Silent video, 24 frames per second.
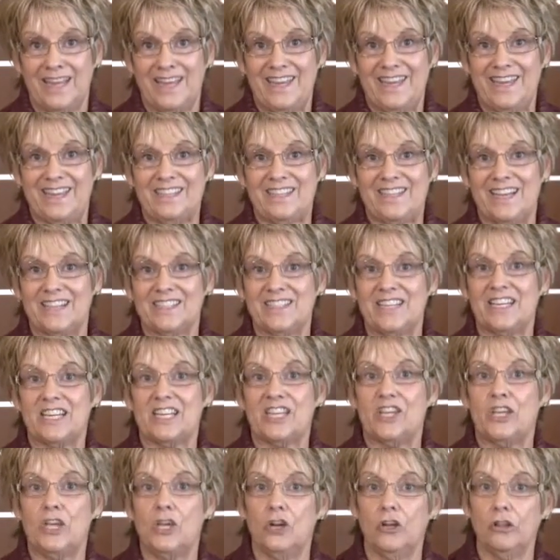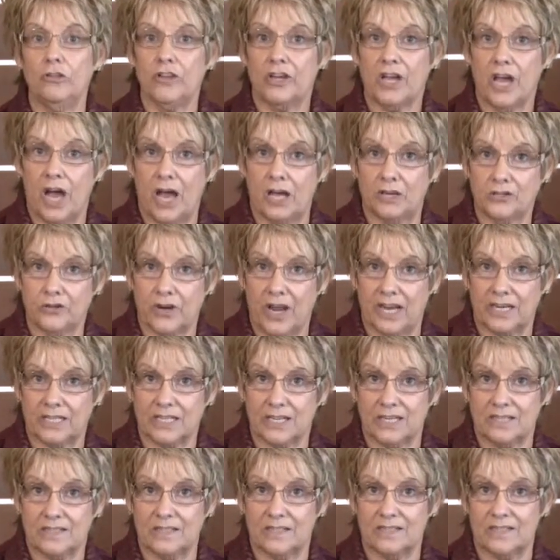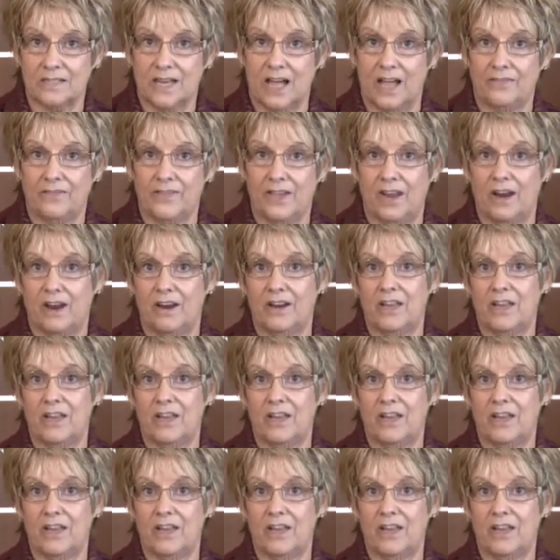it doesn't kill the contract because it's not there.